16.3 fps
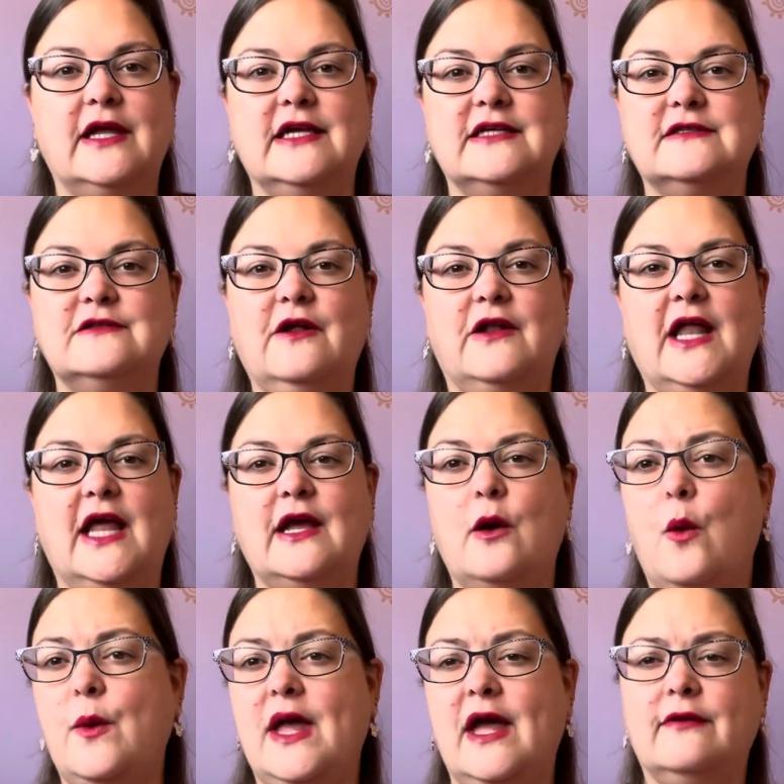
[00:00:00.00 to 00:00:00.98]
It's not like,
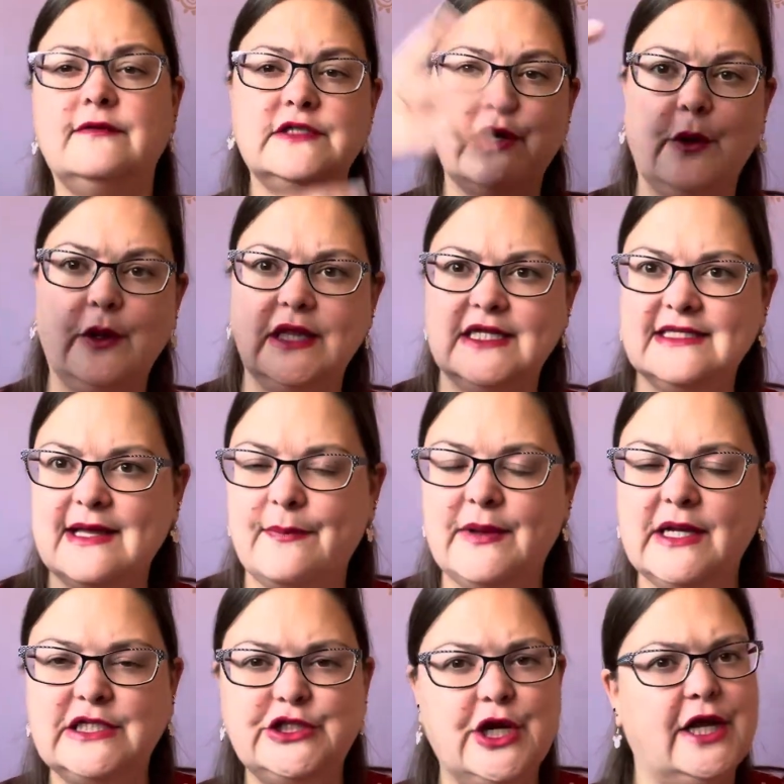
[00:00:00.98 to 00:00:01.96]
oh, we have to go on this
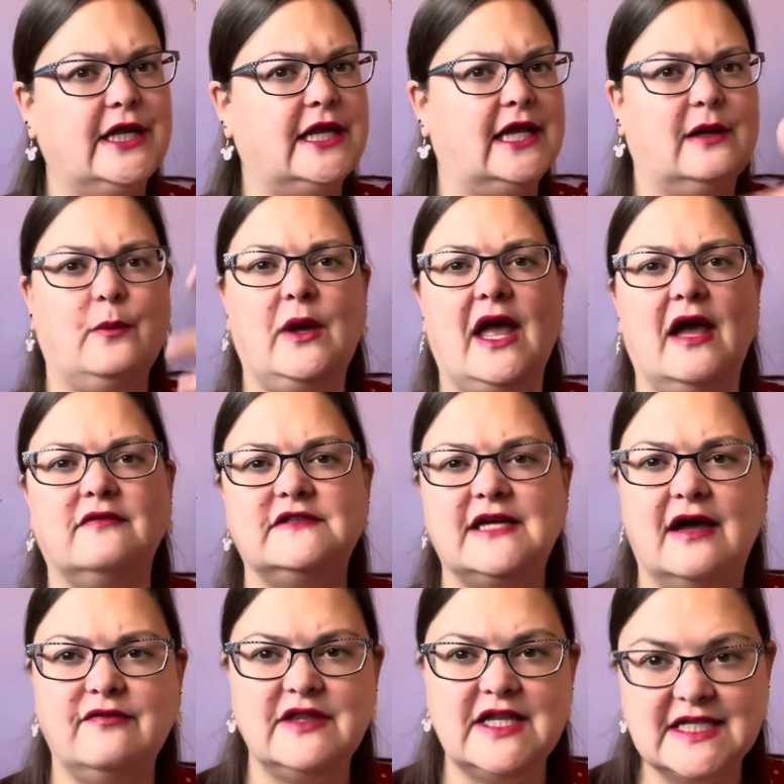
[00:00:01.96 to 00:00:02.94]
epic journey and we have to
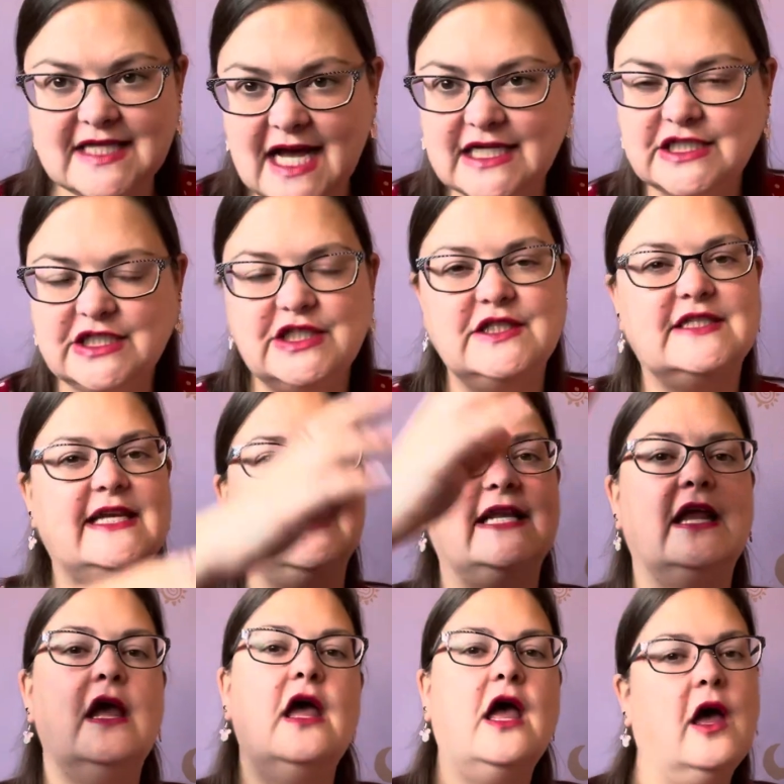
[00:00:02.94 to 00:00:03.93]
have this action scene
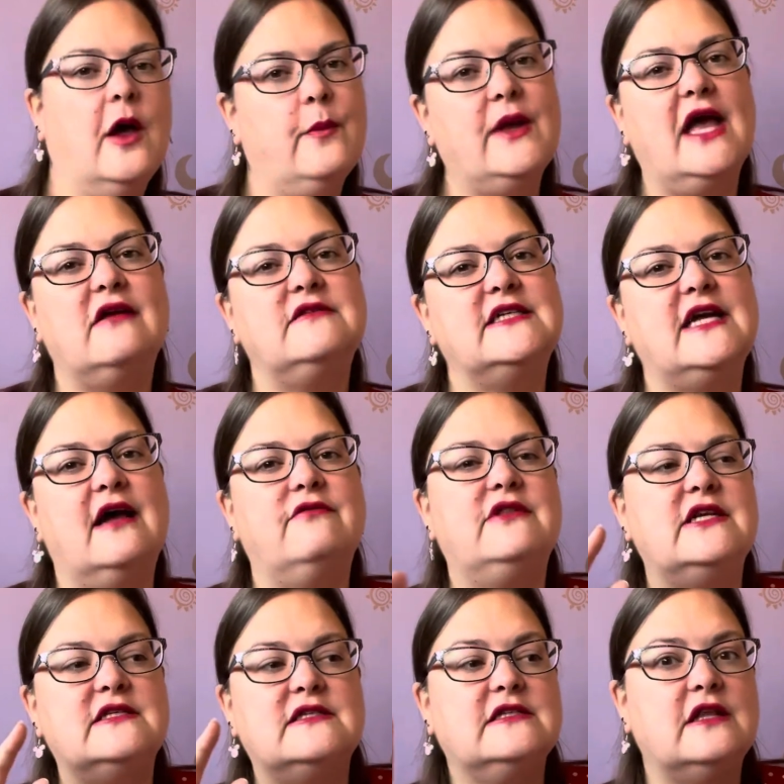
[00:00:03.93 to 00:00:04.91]
and we have to have
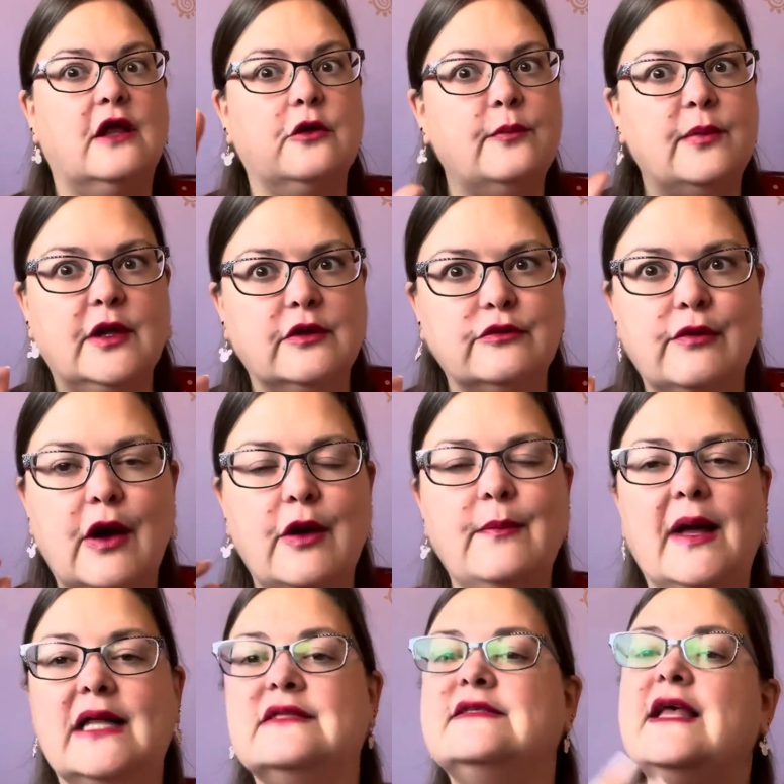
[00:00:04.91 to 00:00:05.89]
this slow build
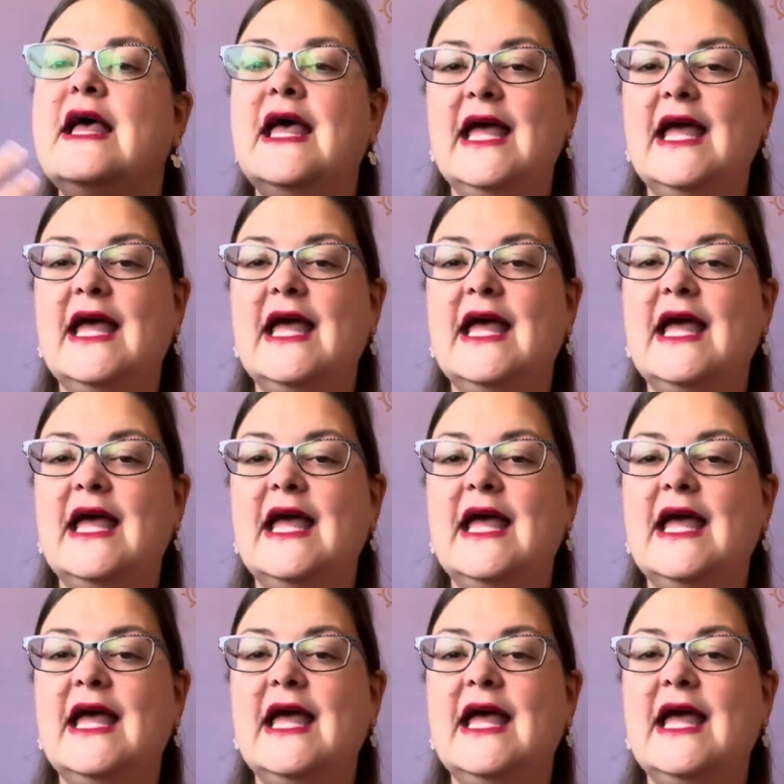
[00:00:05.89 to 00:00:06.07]
romance.